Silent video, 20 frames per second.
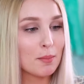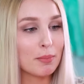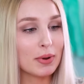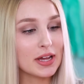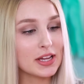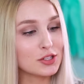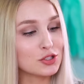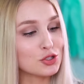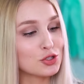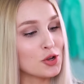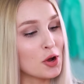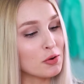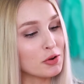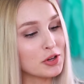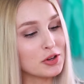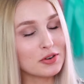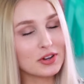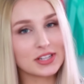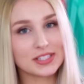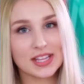But it's so
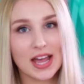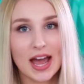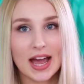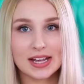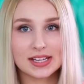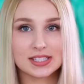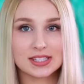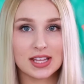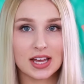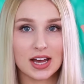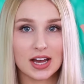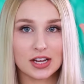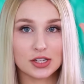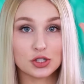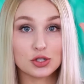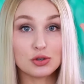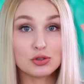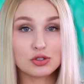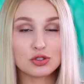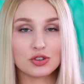cute because it has
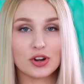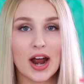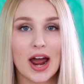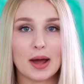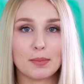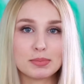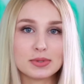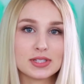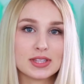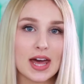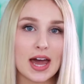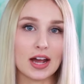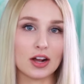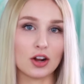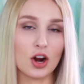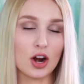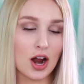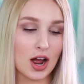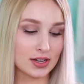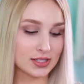the two straps
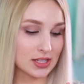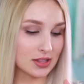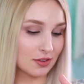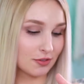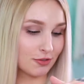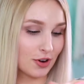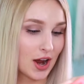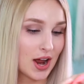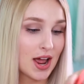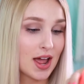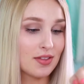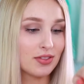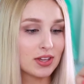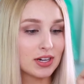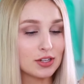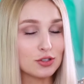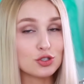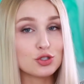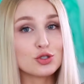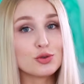that cross in the front, and
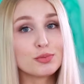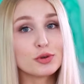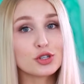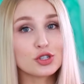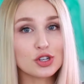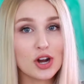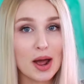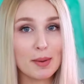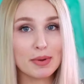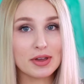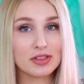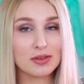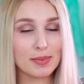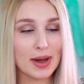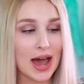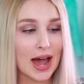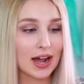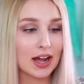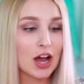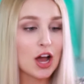then it's super strappy in the
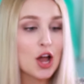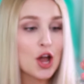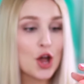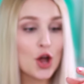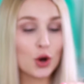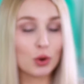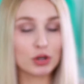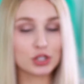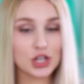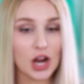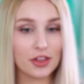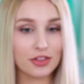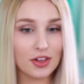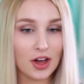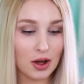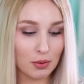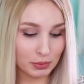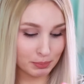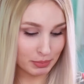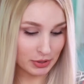back, which I
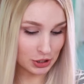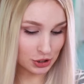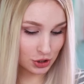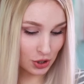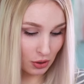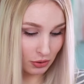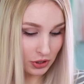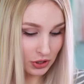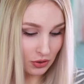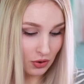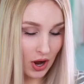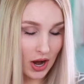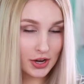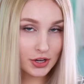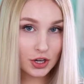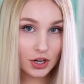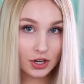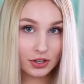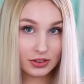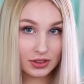thought would be so cute
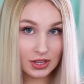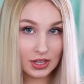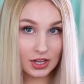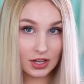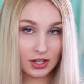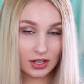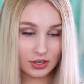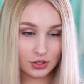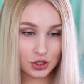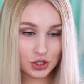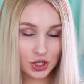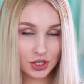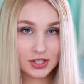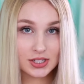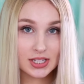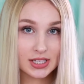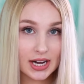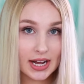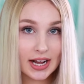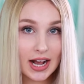under the
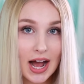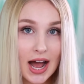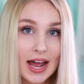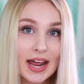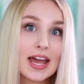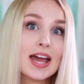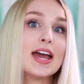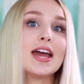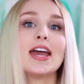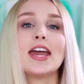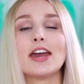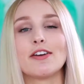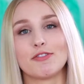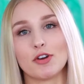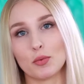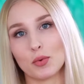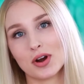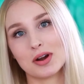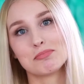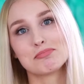shirts that I got if
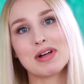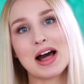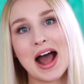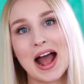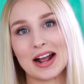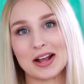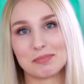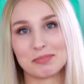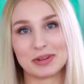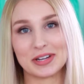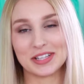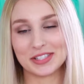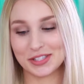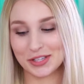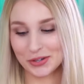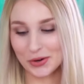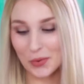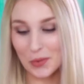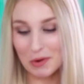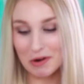it were in black, but
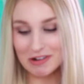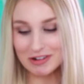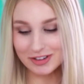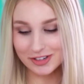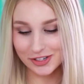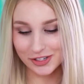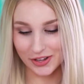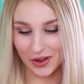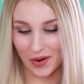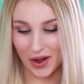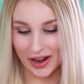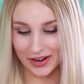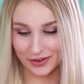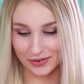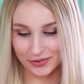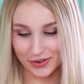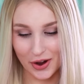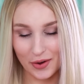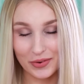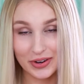it's in orange, so I
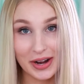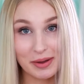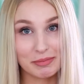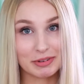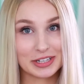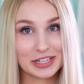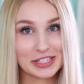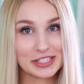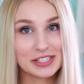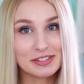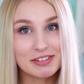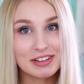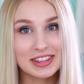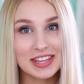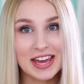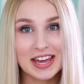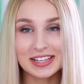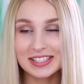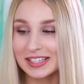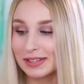don't know what I'm gonna do with
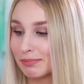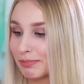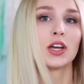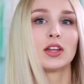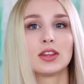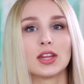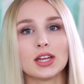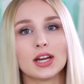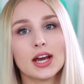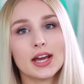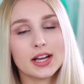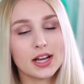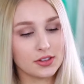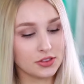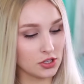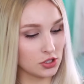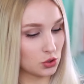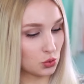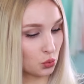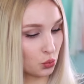it. Then I
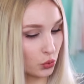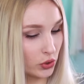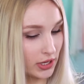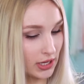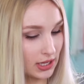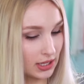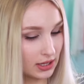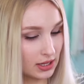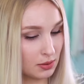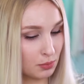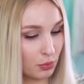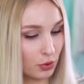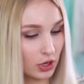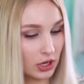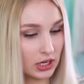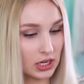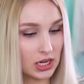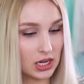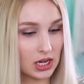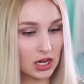got this really
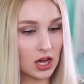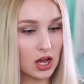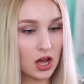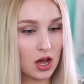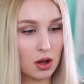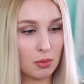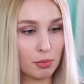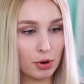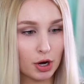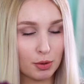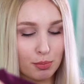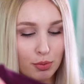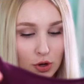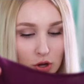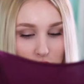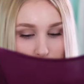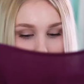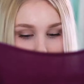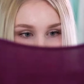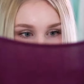pretty
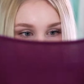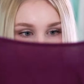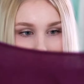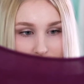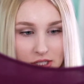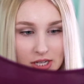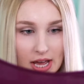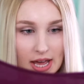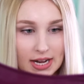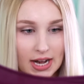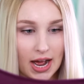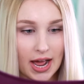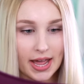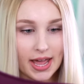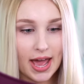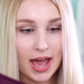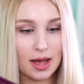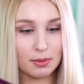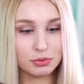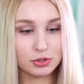purple shirt, and
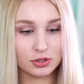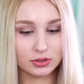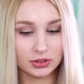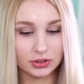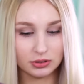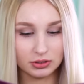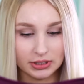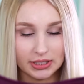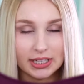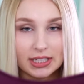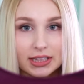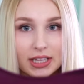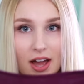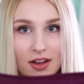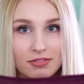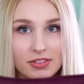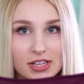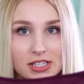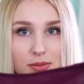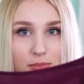I absolutely
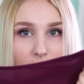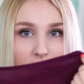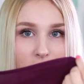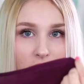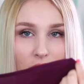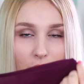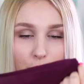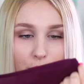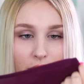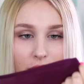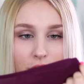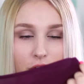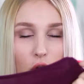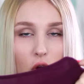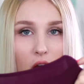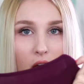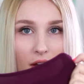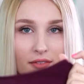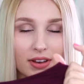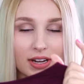love this because I really
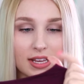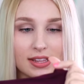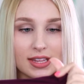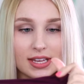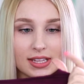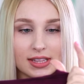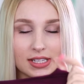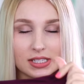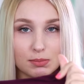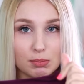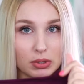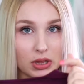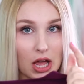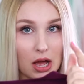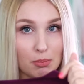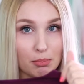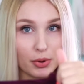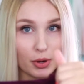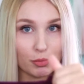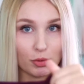don't have anything this
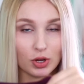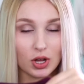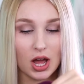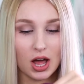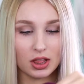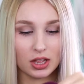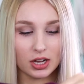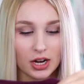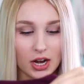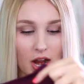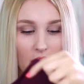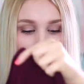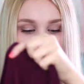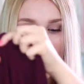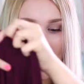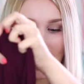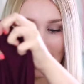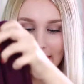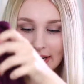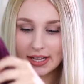plum purple color,
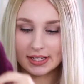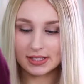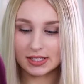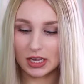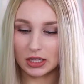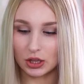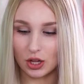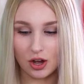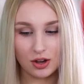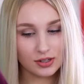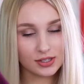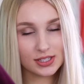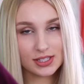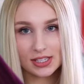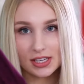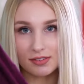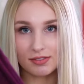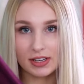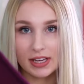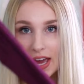and it's long
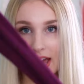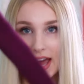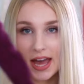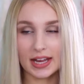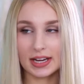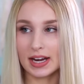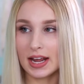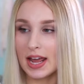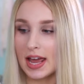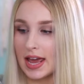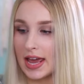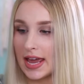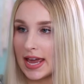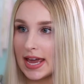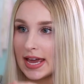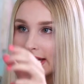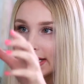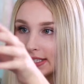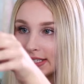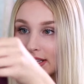sleeve again,
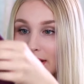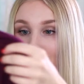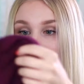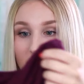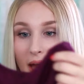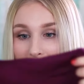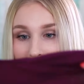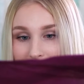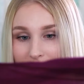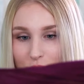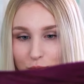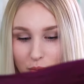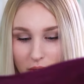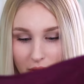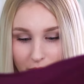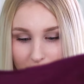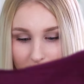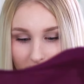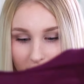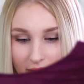and the back is what
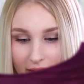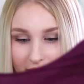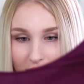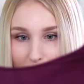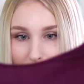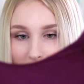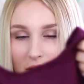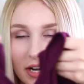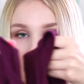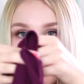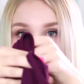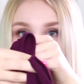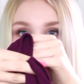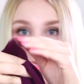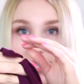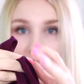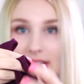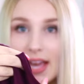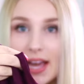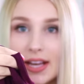I really like about it
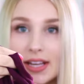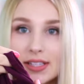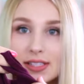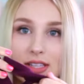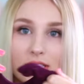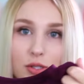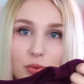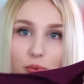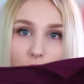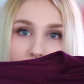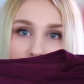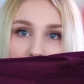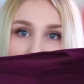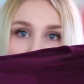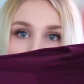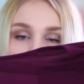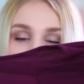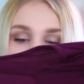because it has this really